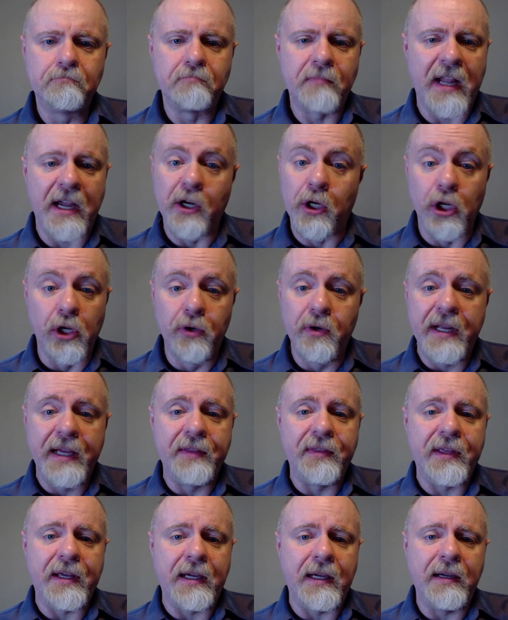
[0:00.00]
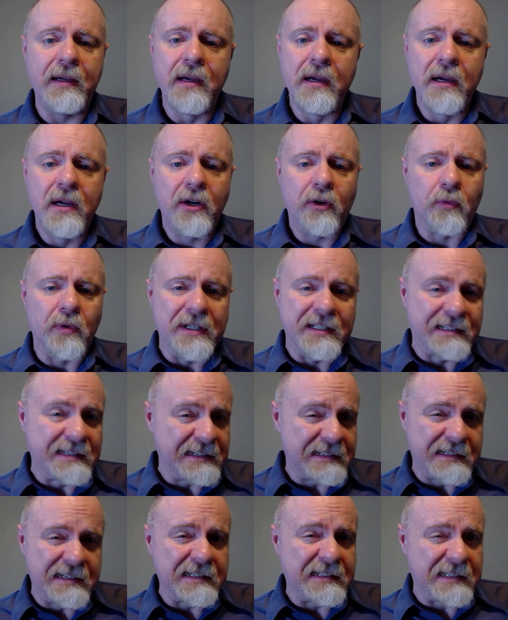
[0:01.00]
including the
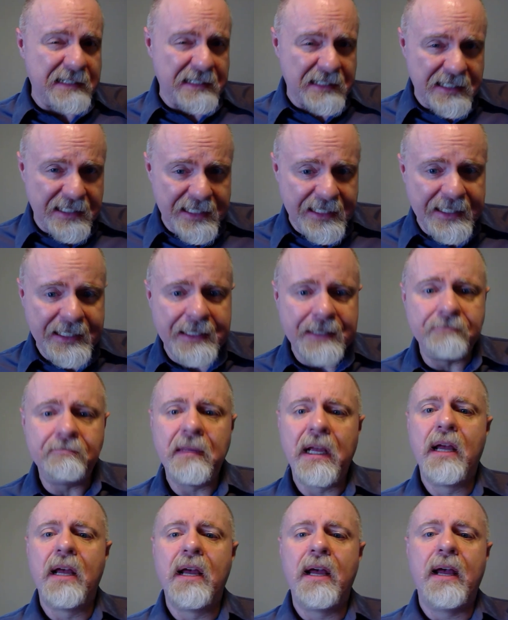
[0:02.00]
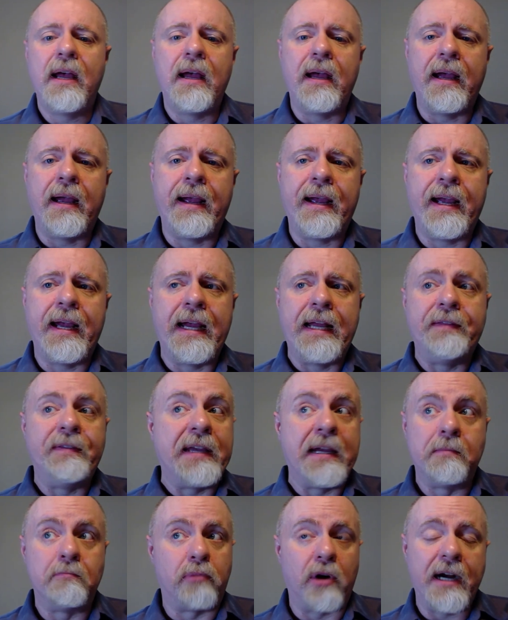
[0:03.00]
resistance to sin and
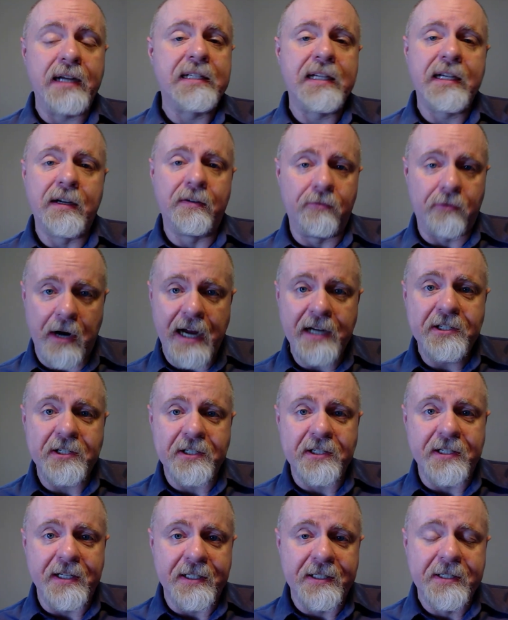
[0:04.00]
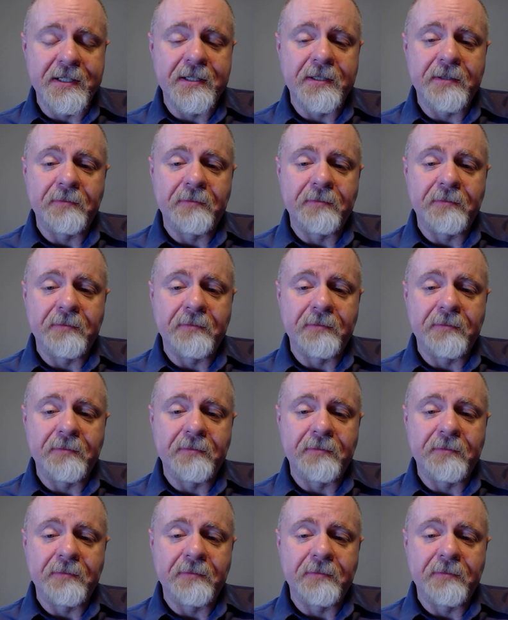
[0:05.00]
the embracing of righteousness.